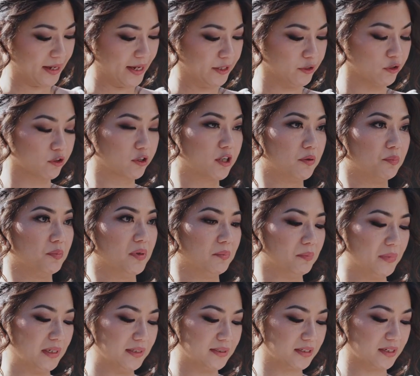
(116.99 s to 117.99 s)
and your
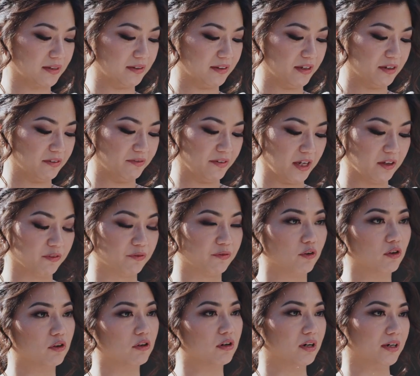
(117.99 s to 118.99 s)
commitment to live a
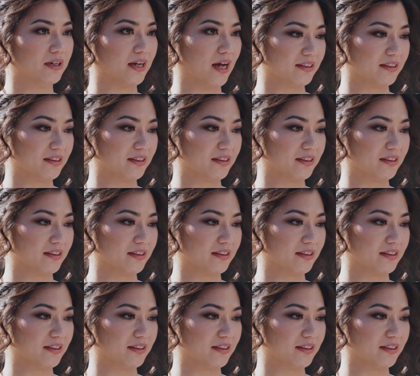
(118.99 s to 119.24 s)
full and